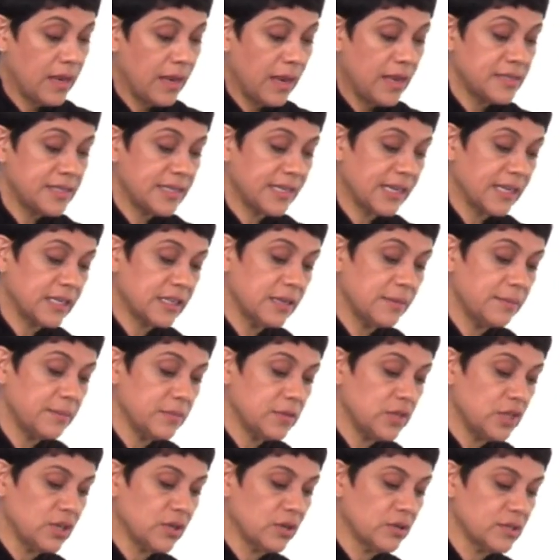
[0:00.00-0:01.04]
to get them,
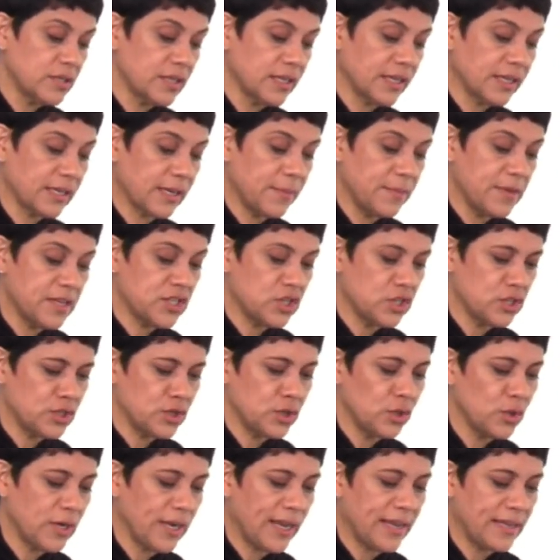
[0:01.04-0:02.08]
you know, to commit to
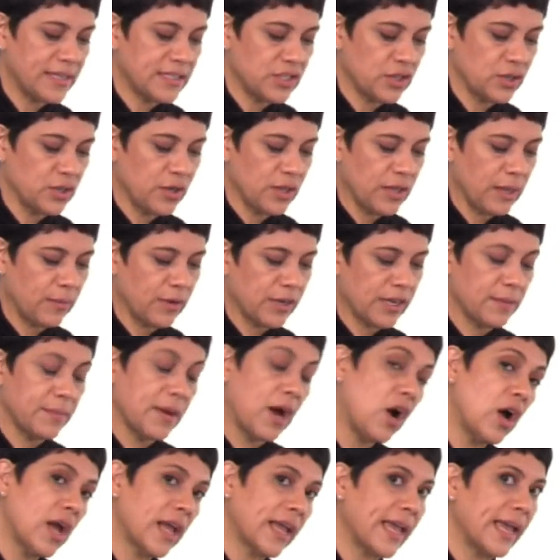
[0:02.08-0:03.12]
2 days. You know, they would commit,
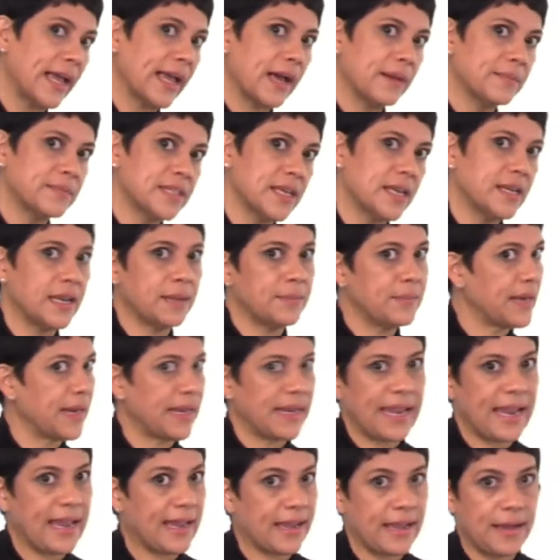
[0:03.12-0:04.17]
oh, I can come Sunday, but I
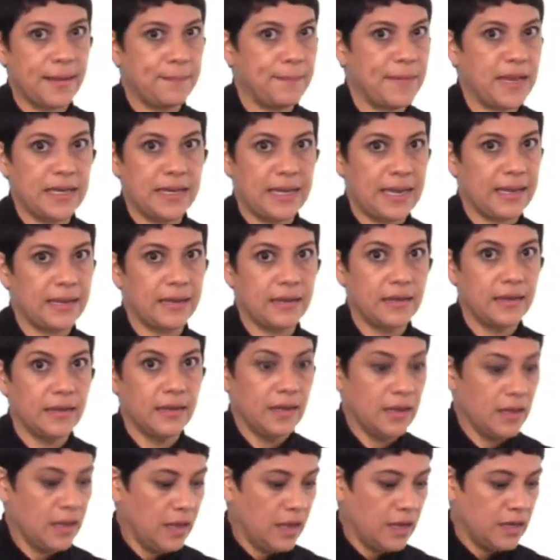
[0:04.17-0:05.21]
can't come Monday.
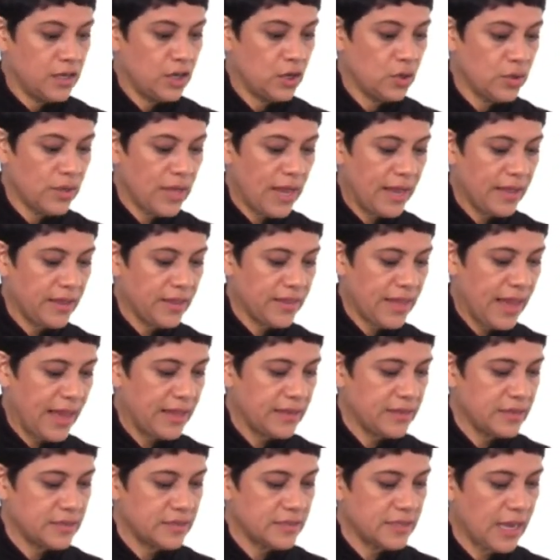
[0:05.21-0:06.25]
You know, that
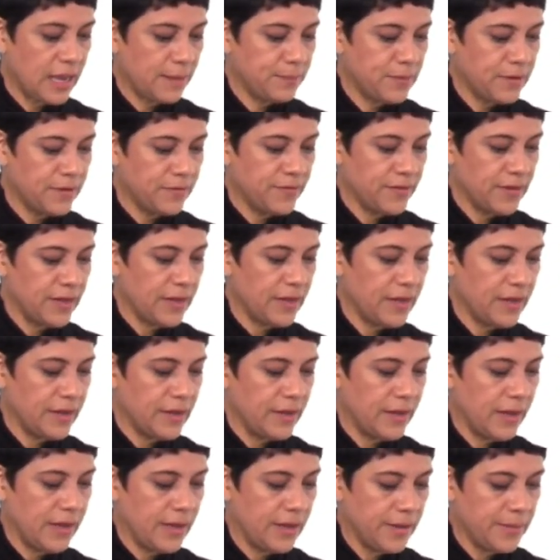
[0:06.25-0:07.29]
type of
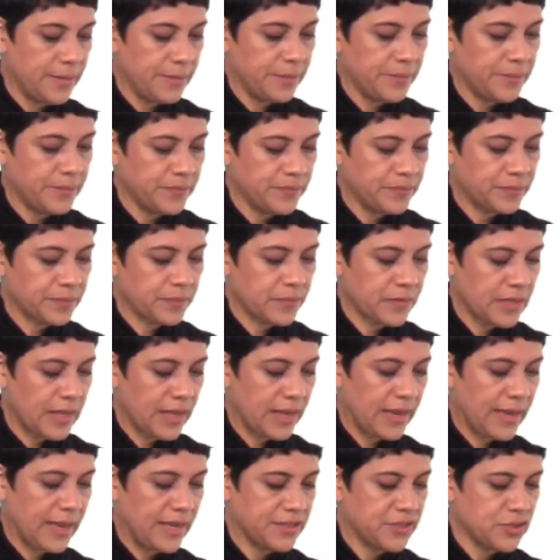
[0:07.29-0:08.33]

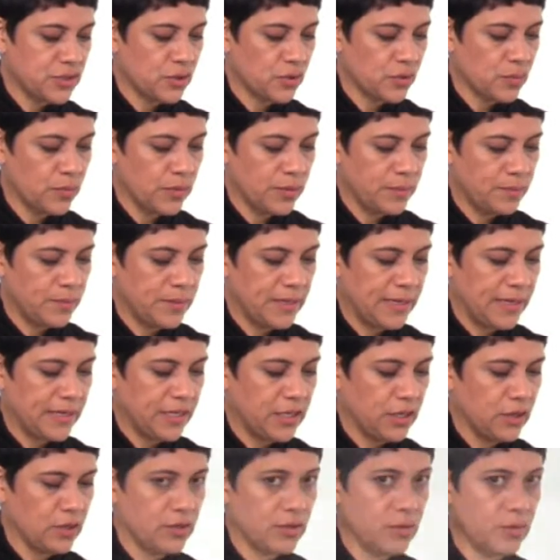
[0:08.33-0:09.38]
answer would be,
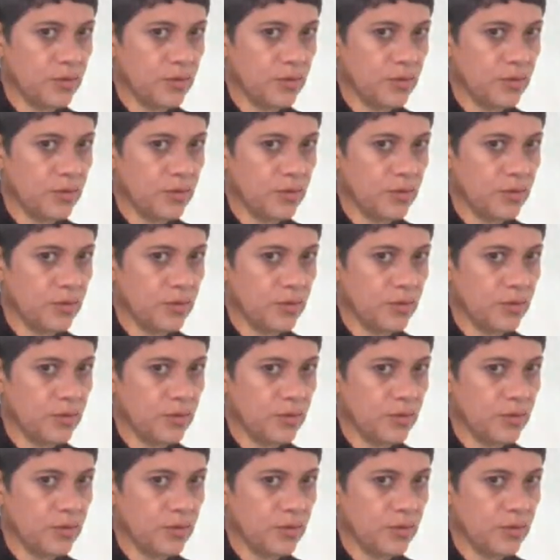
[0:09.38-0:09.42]
you know, you're